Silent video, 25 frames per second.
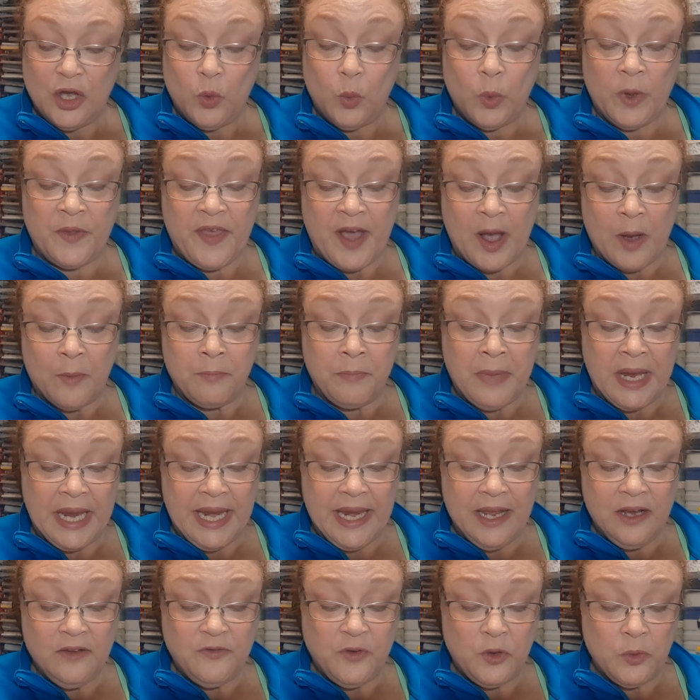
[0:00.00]
without
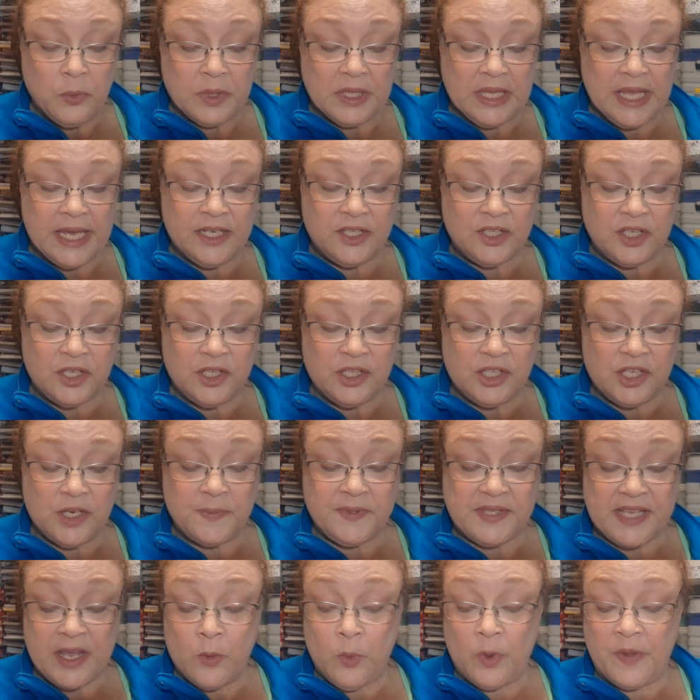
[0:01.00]
meaningful
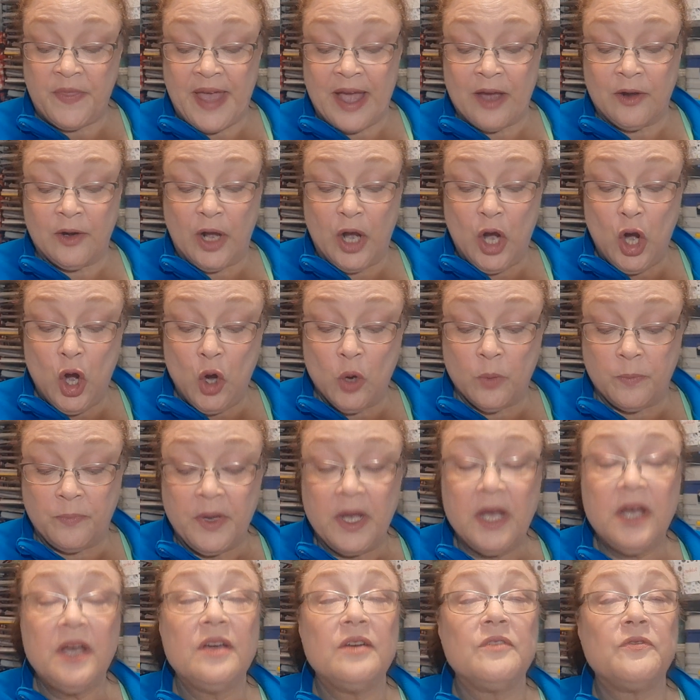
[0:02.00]
relationships, and without hope
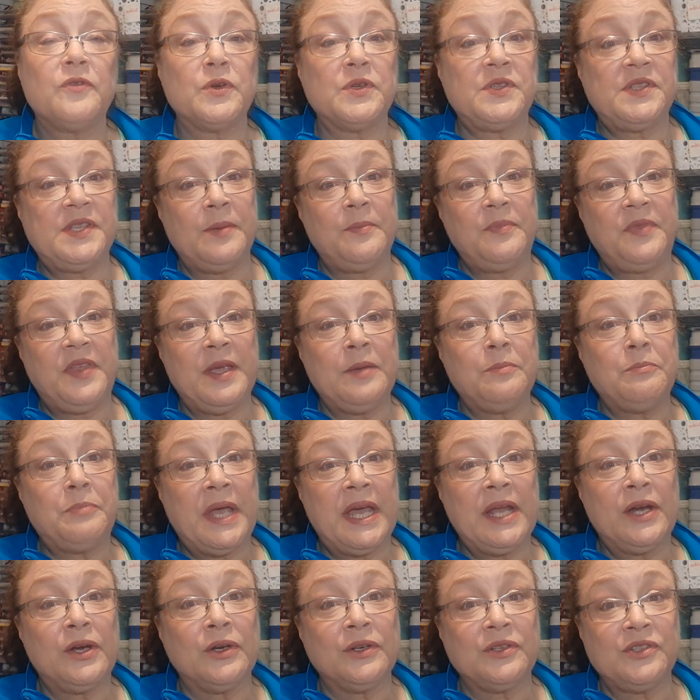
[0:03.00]
for something
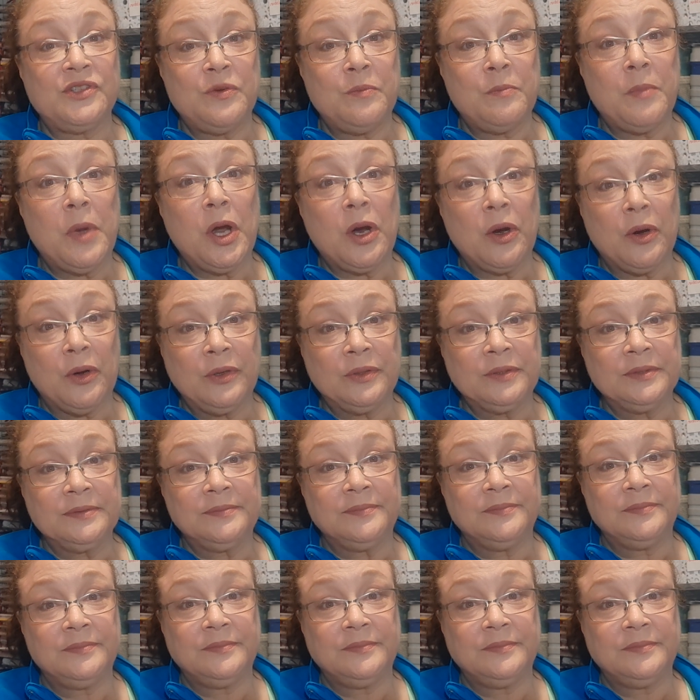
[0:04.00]
better tomorrow.